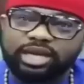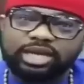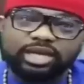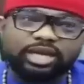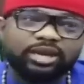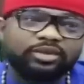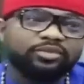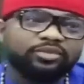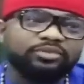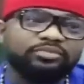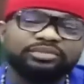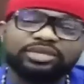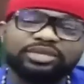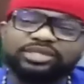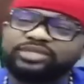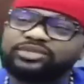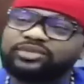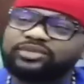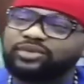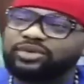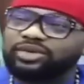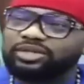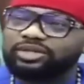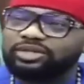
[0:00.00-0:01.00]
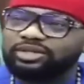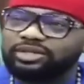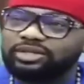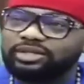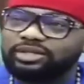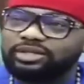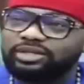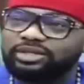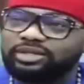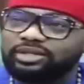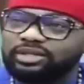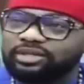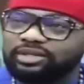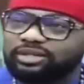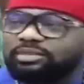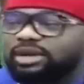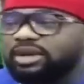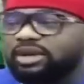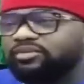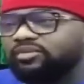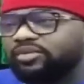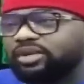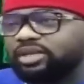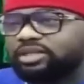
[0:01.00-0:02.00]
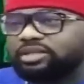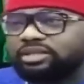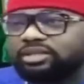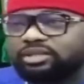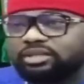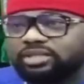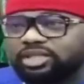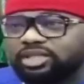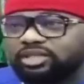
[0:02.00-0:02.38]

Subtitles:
And who means what? My friend,